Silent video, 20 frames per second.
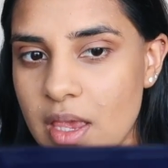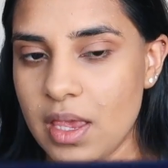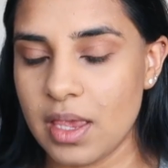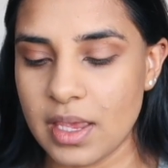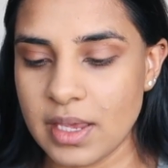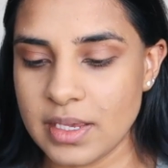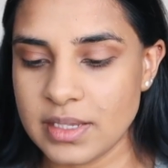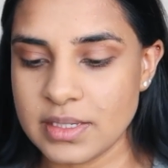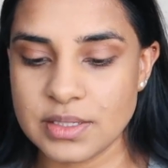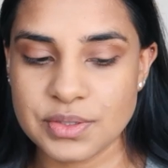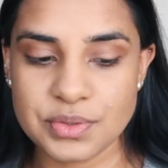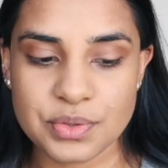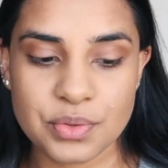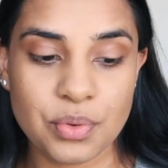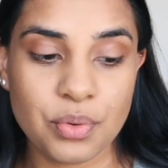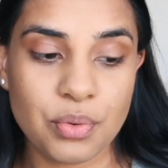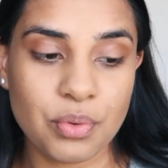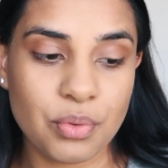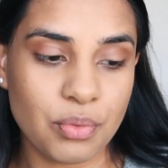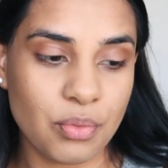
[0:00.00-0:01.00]
is
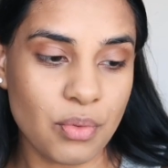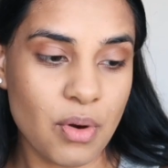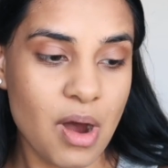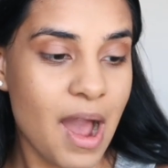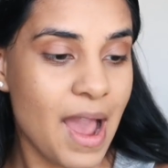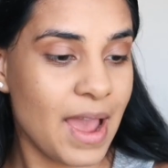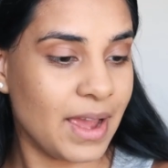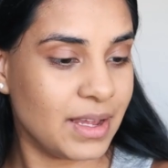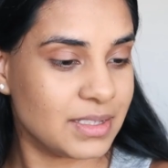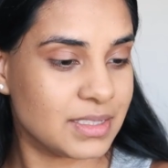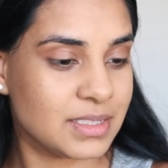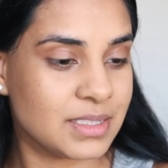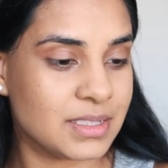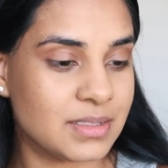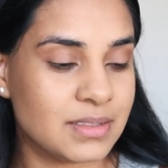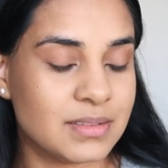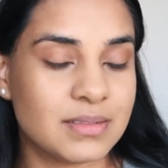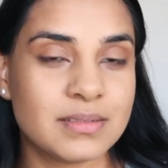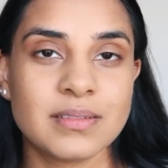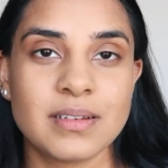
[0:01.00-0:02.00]

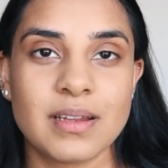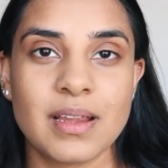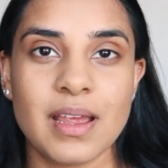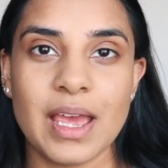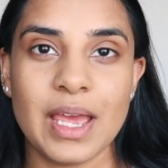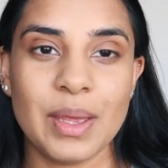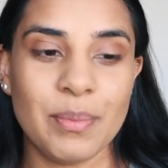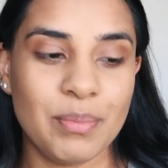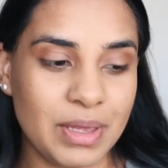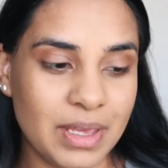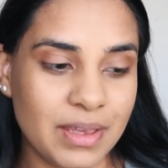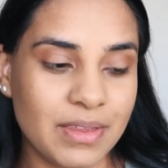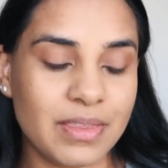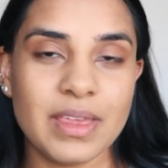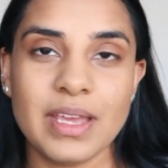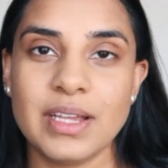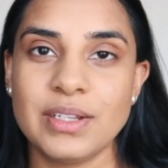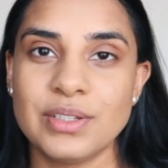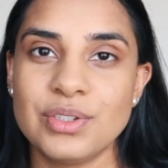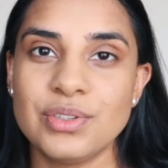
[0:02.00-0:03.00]
quite a big
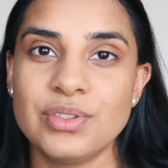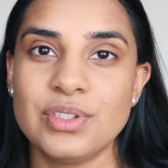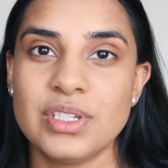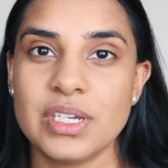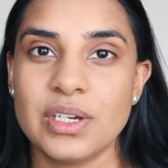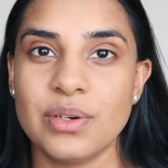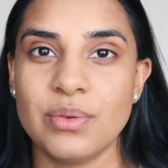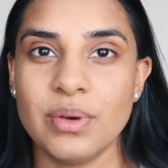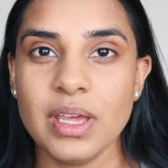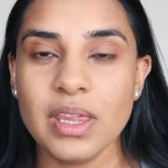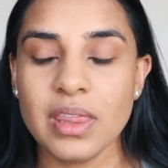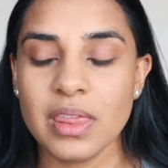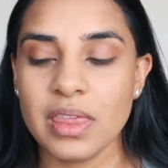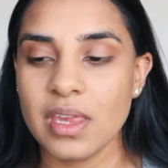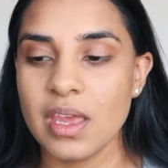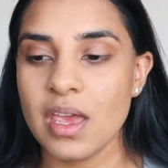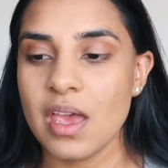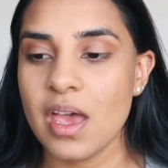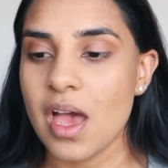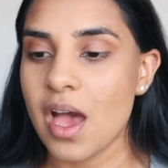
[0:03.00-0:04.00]
thing to deal with.
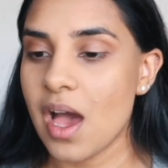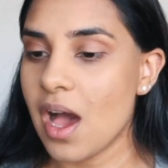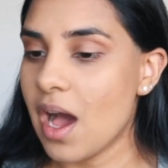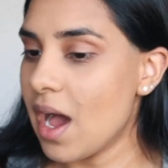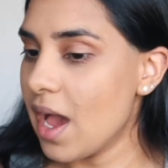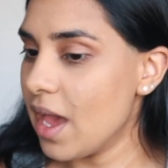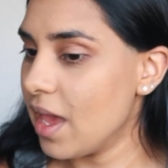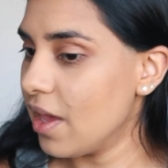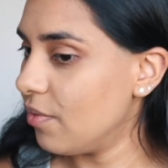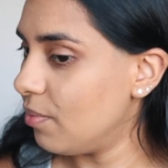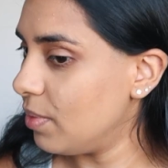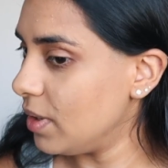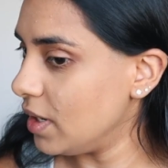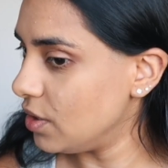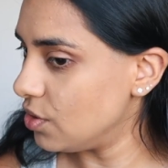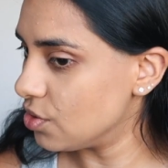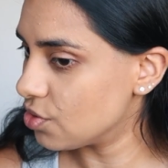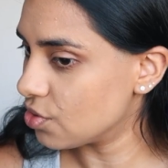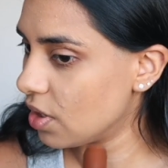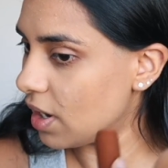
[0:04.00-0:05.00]
I have
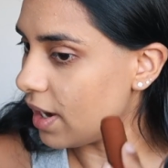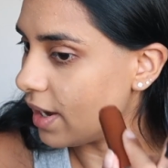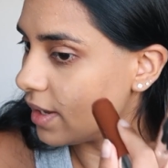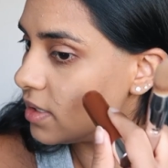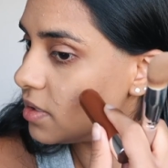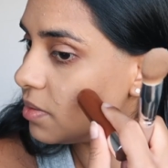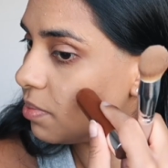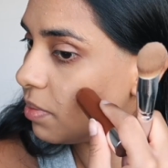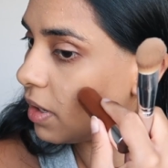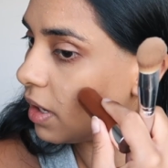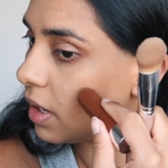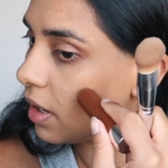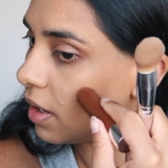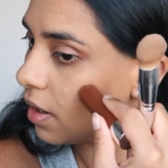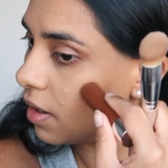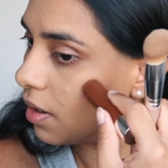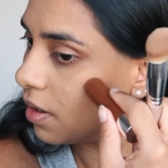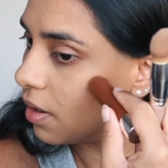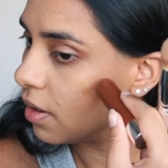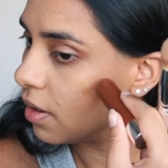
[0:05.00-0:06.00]
been trying to be